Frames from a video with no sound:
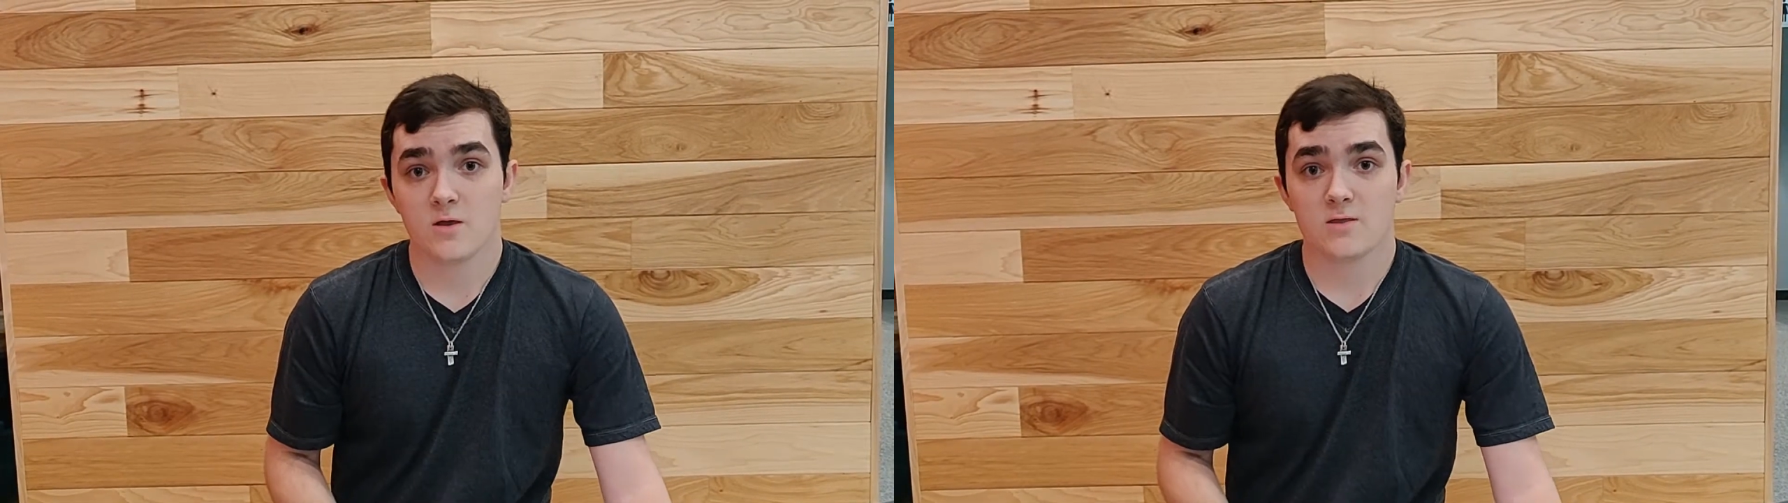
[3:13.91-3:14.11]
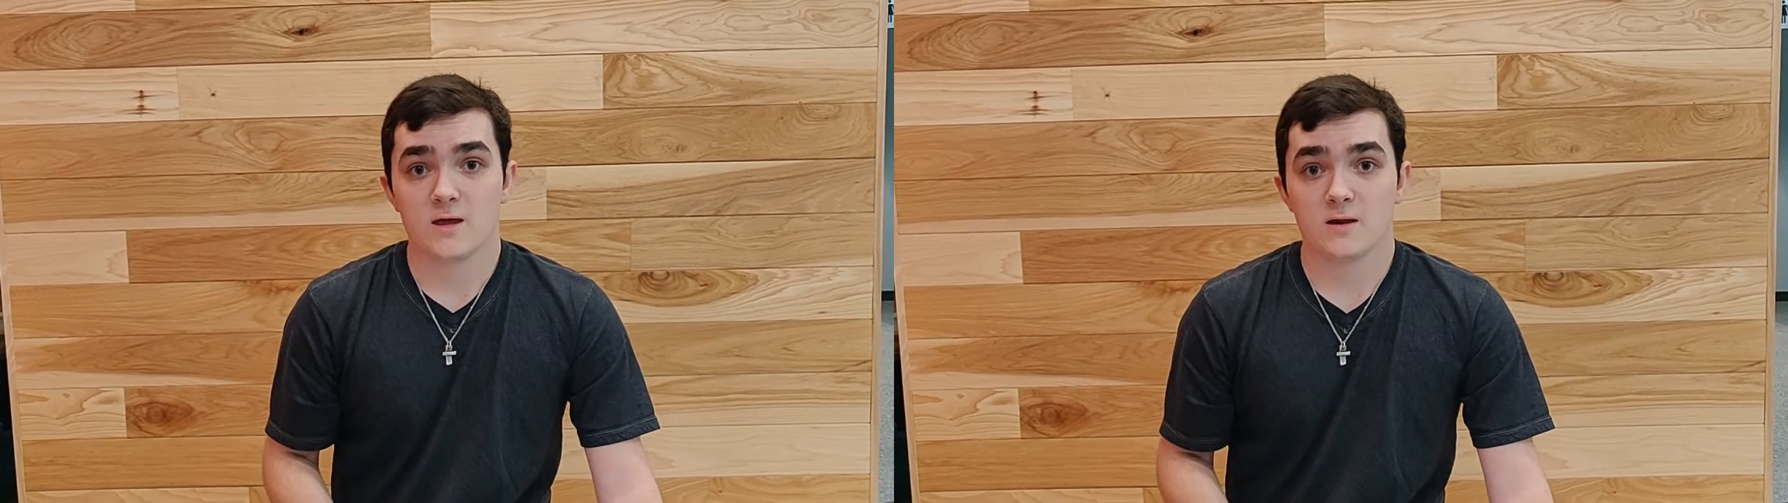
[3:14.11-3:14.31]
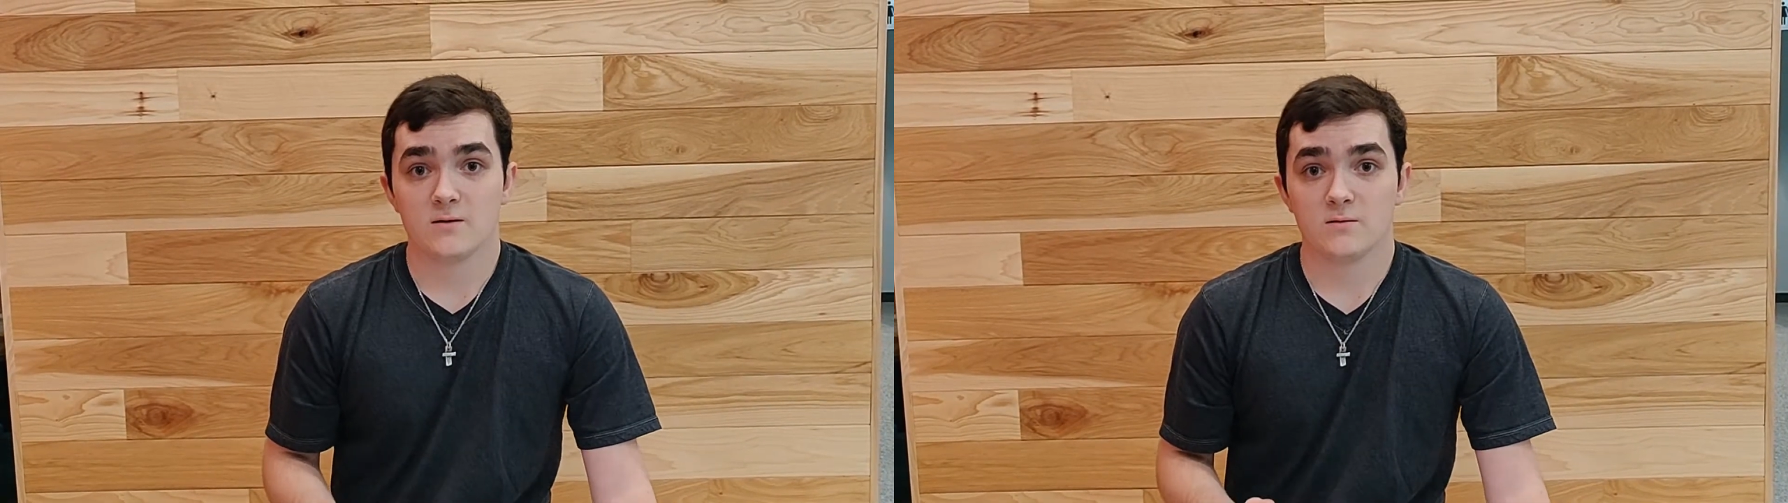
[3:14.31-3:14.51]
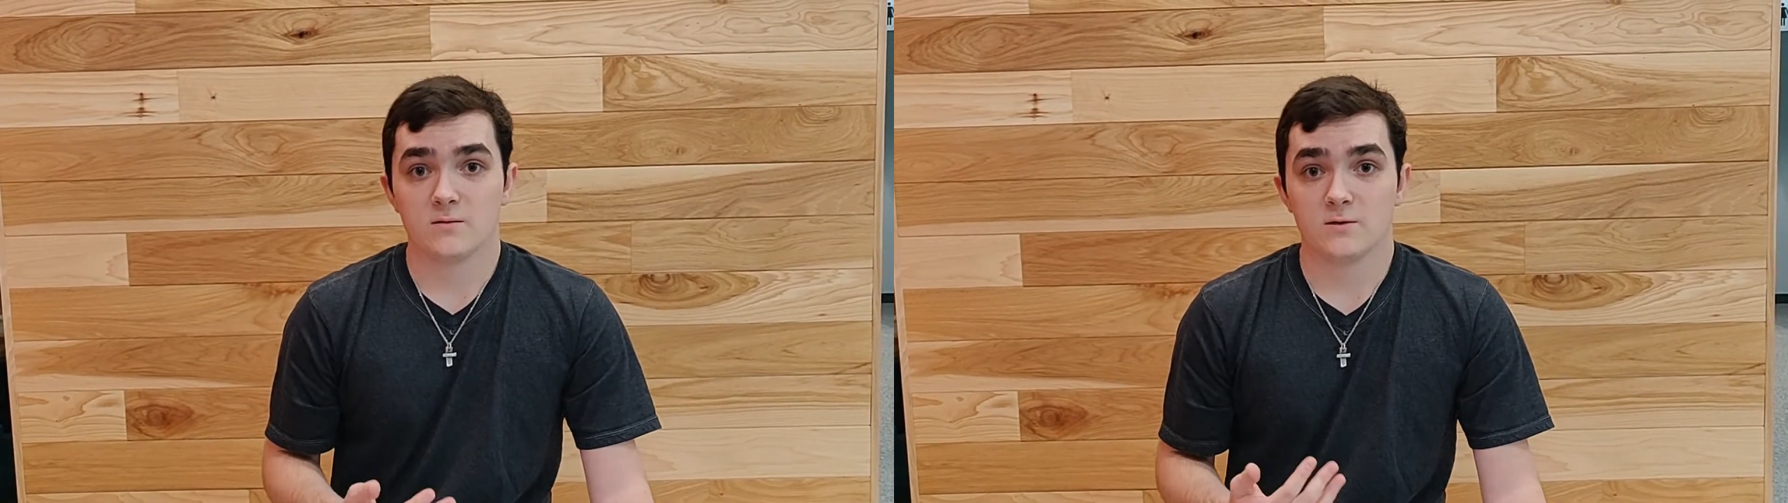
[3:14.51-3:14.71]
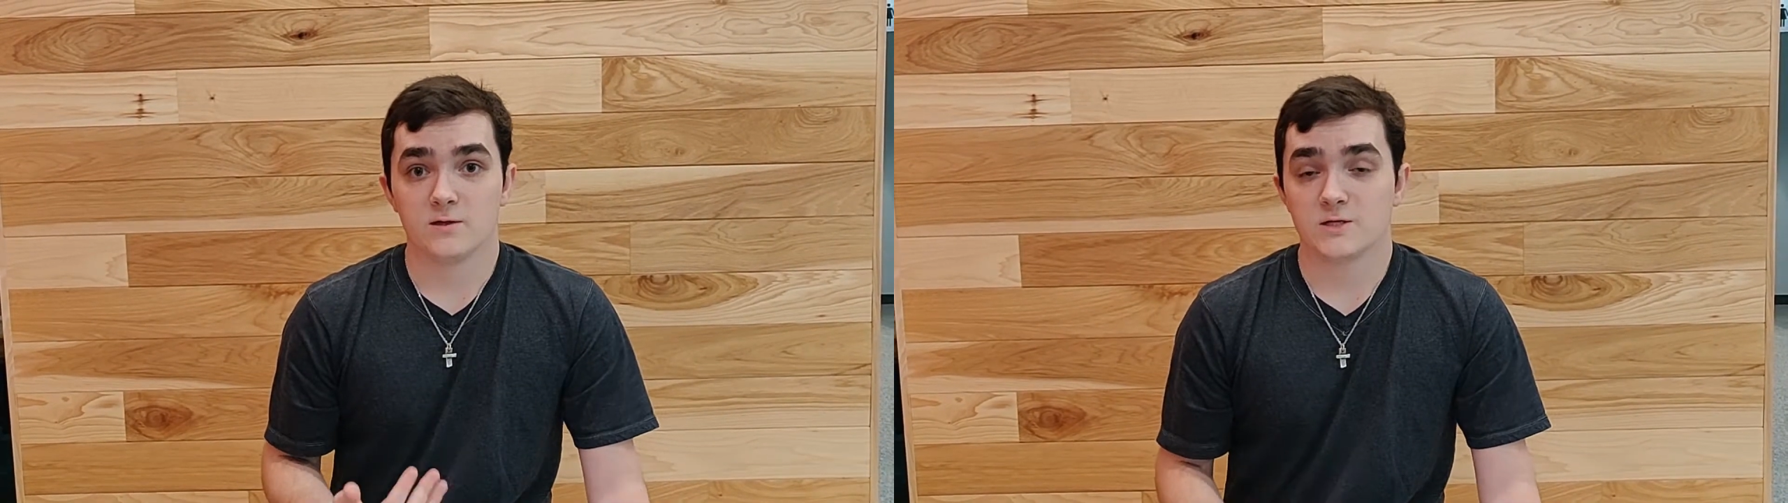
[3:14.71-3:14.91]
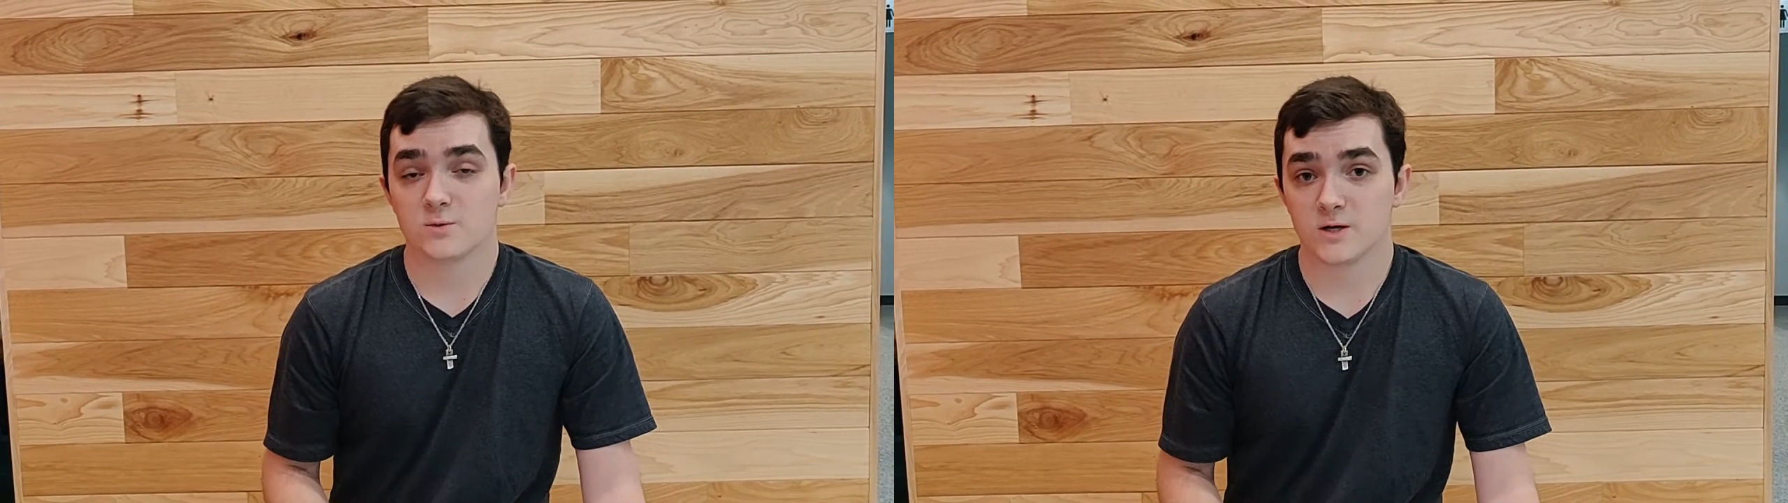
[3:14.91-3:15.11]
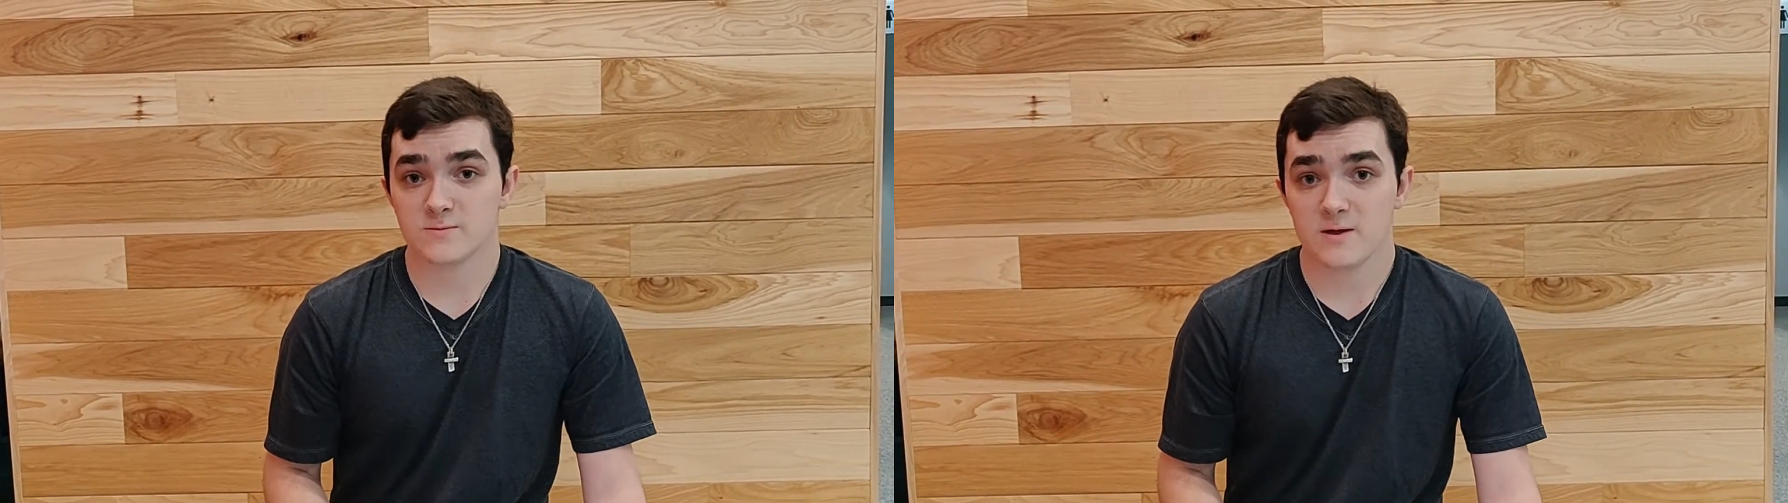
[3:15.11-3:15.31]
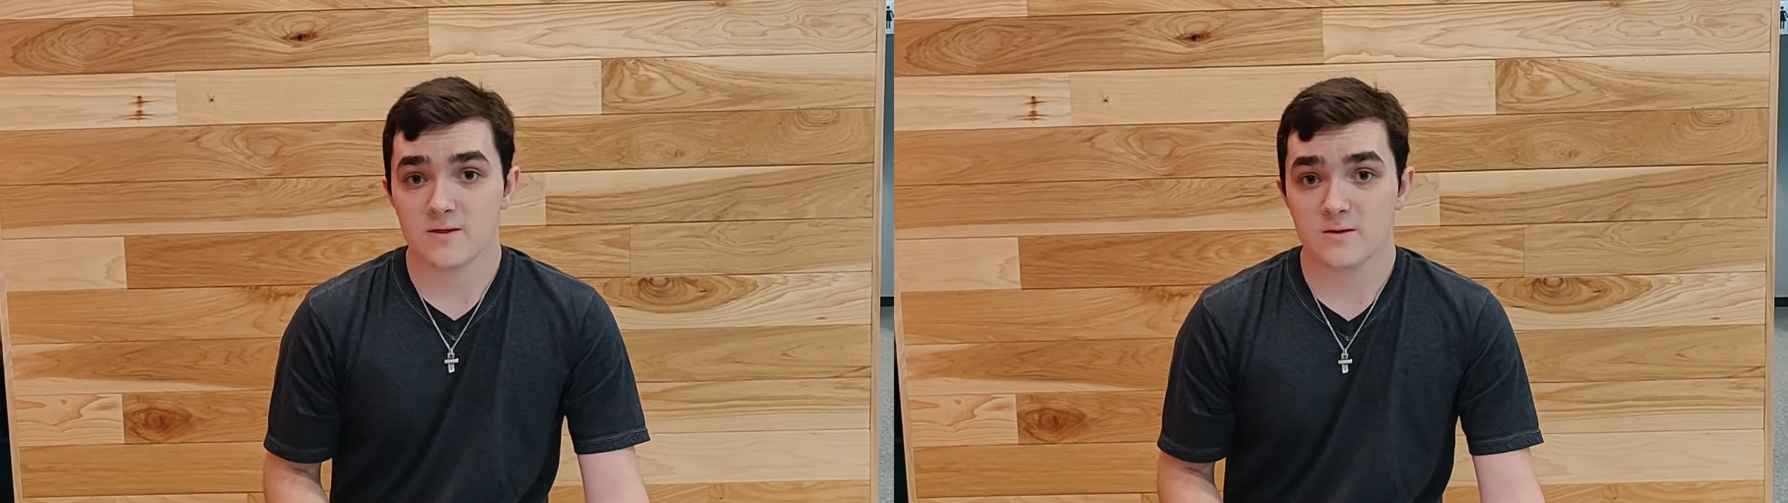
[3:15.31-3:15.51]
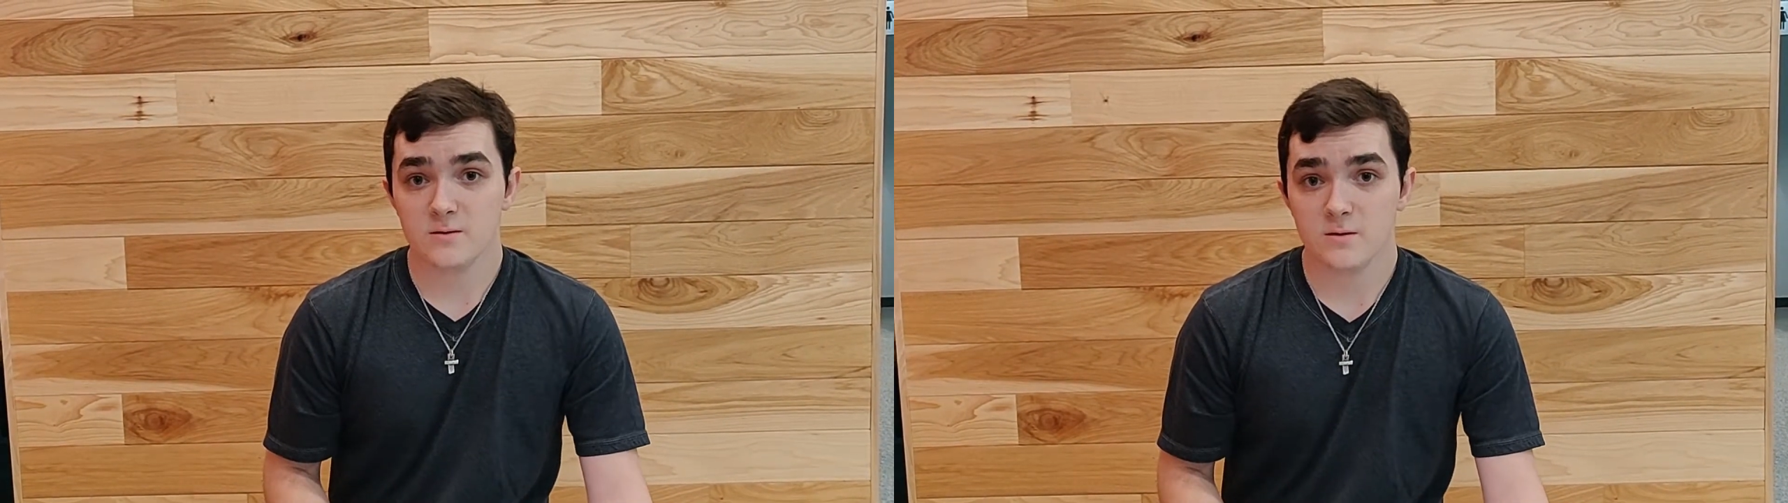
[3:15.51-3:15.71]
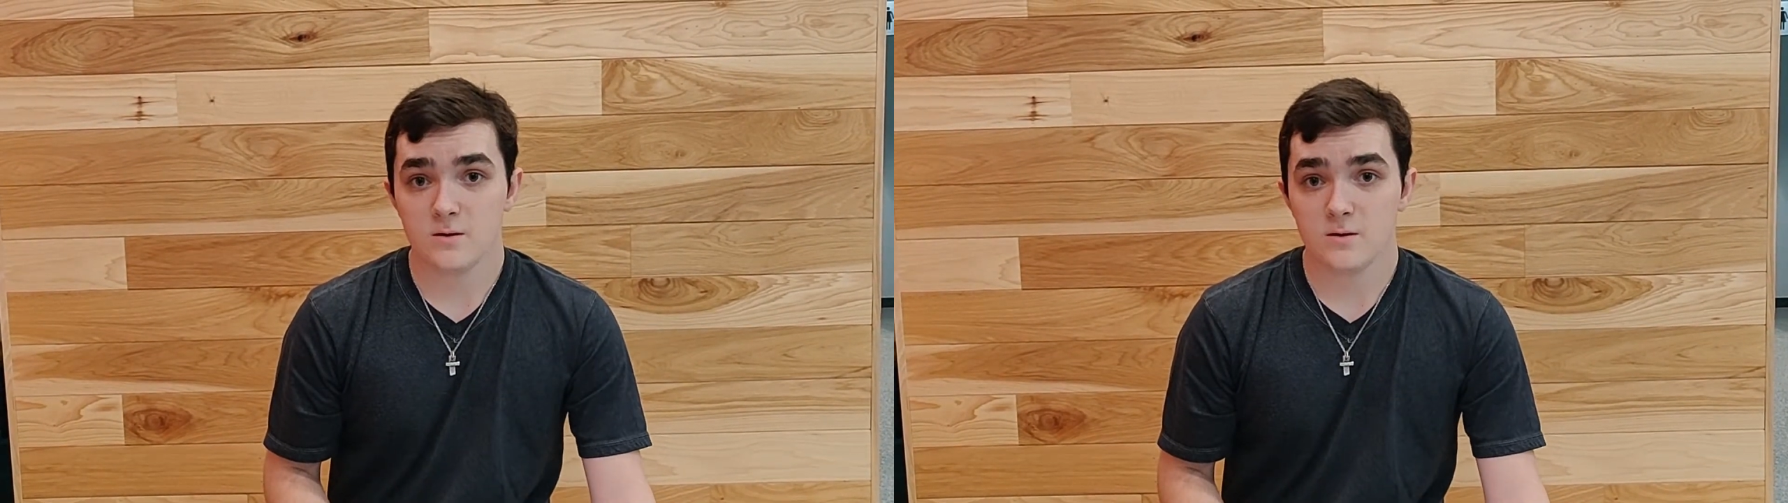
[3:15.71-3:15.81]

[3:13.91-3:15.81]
than the least squares method